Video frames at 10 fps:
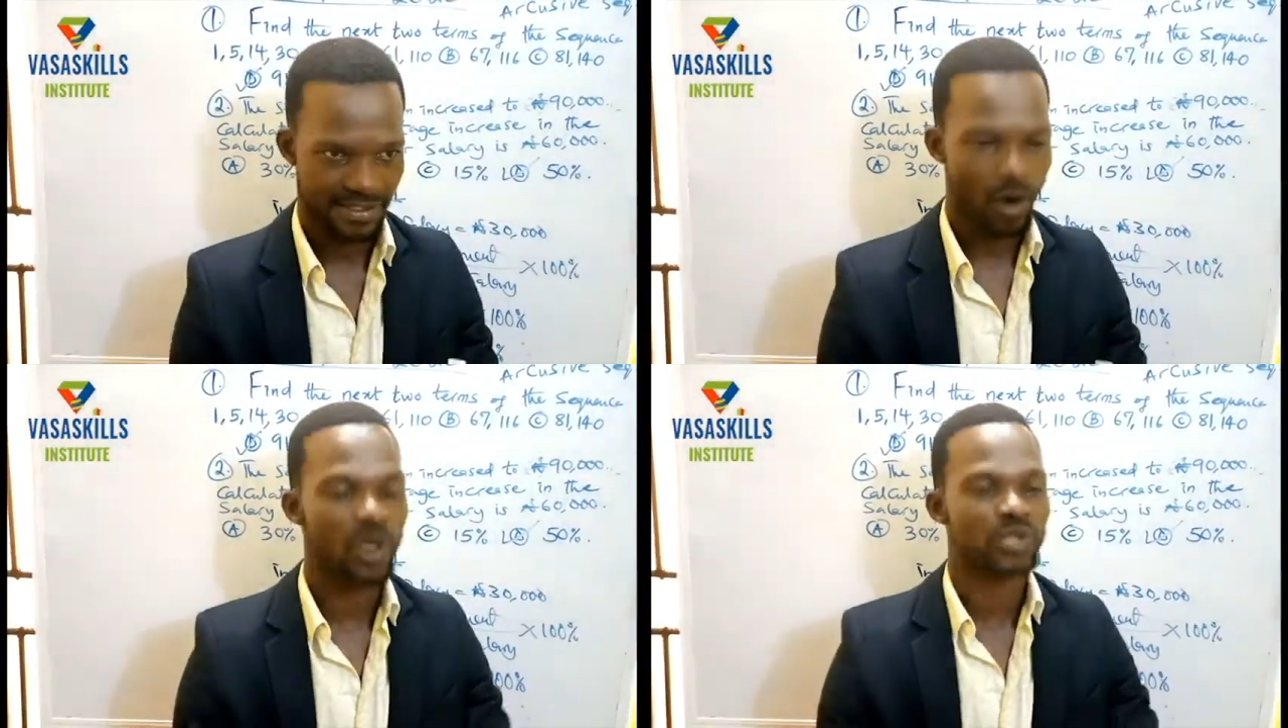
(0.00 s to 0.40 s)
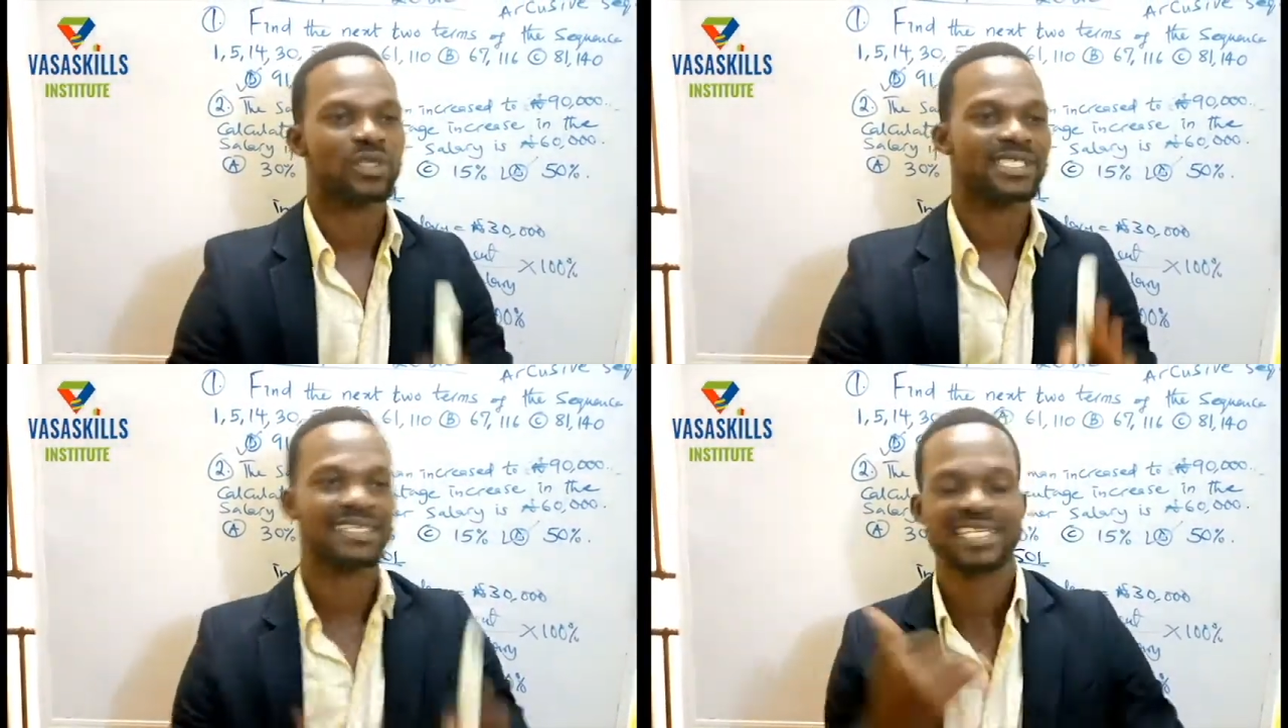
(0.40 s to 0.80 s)
or it was
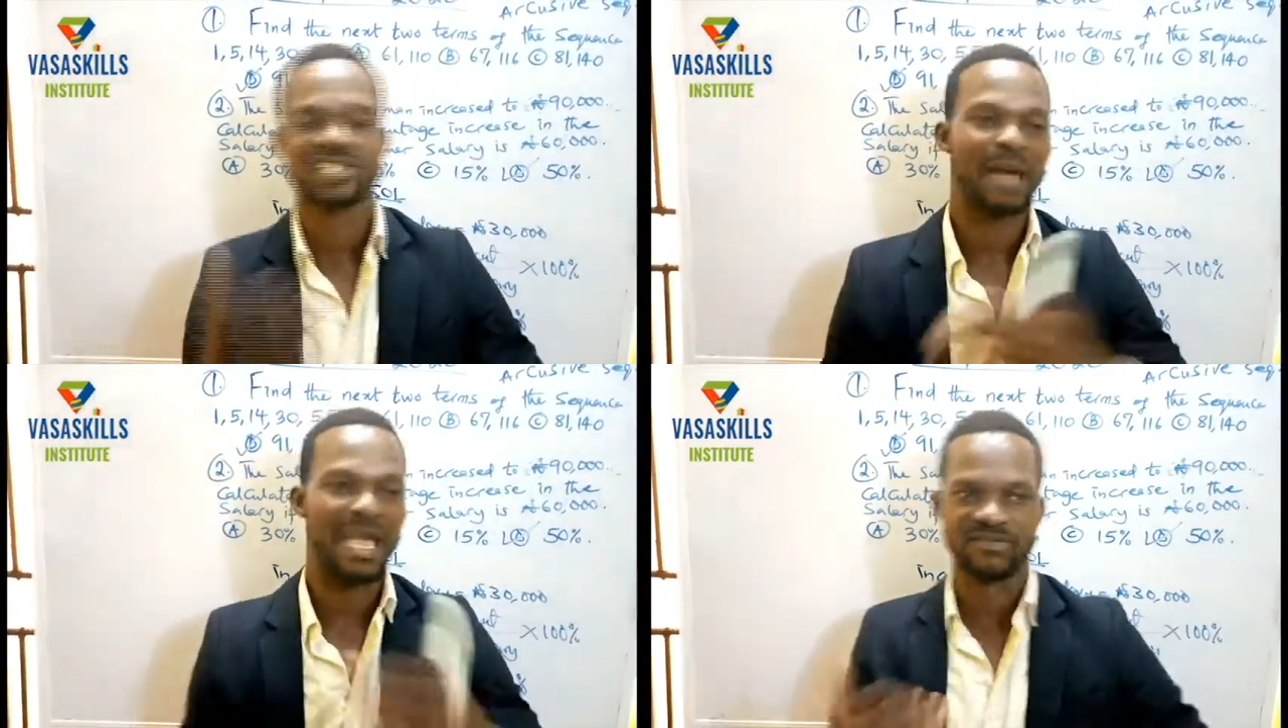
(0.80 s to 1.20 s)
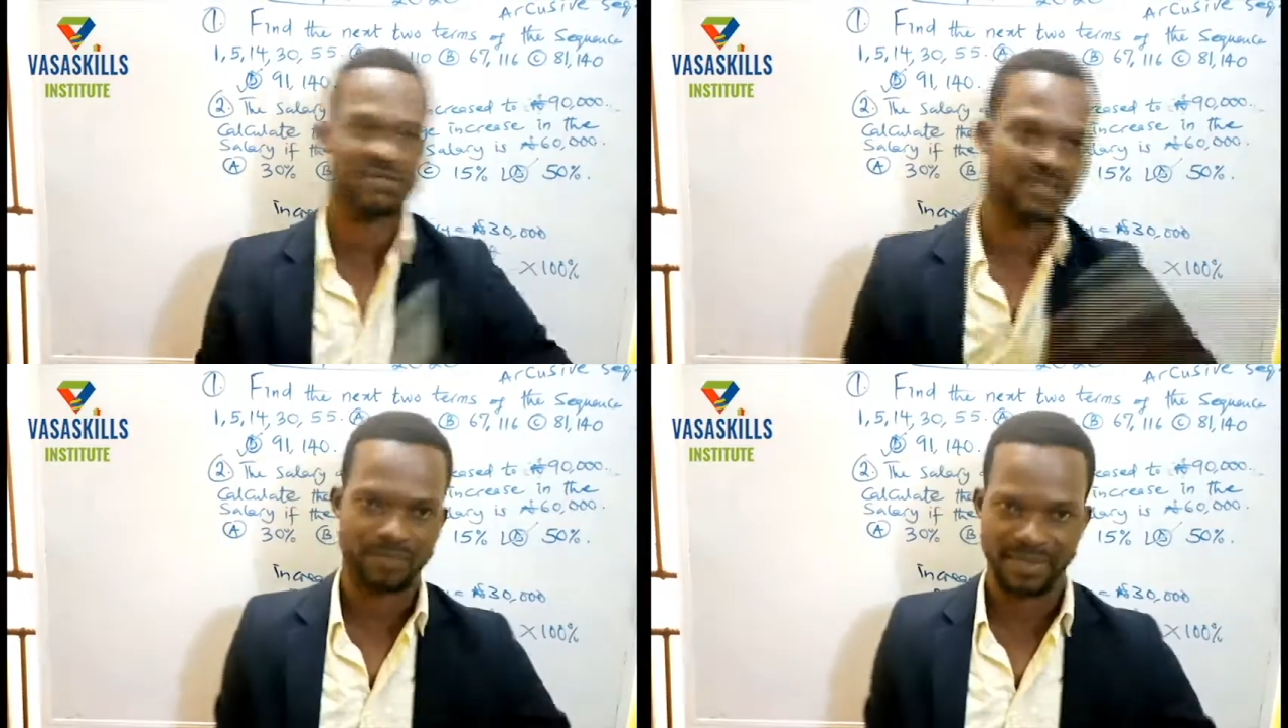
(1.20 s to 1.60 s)
increased by
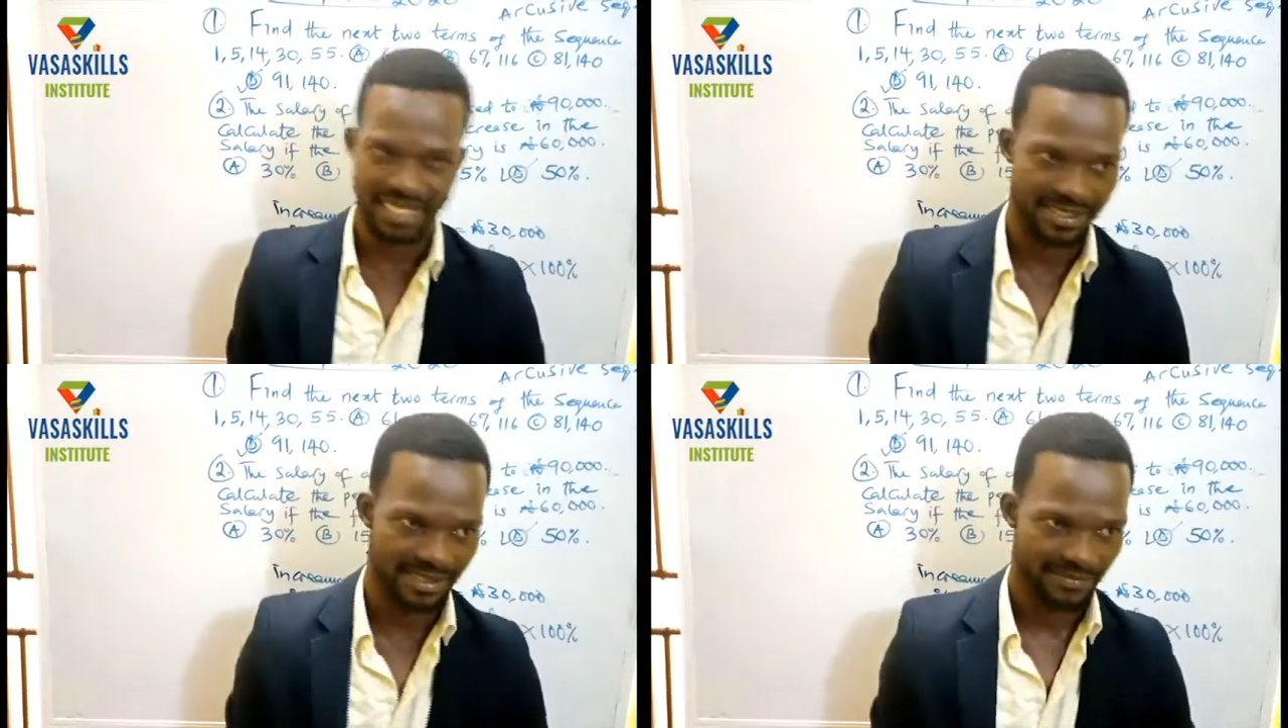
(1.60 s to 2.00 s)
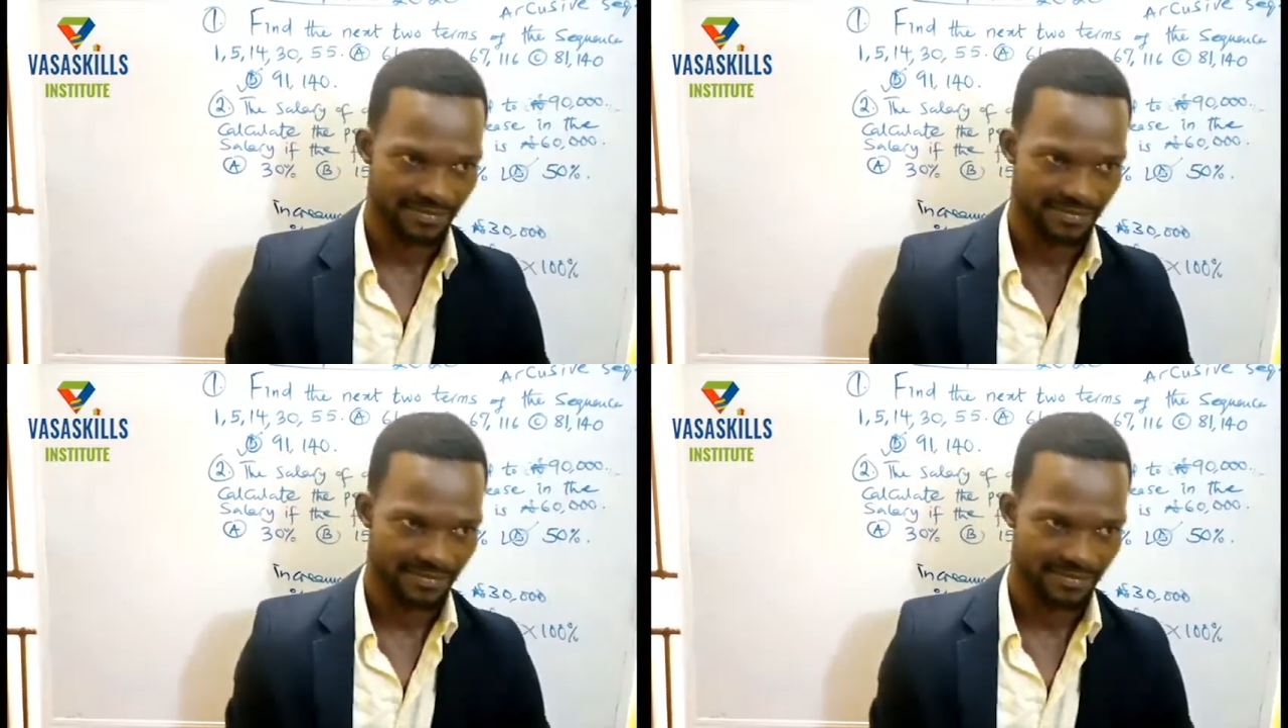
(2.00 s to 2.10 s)
50%.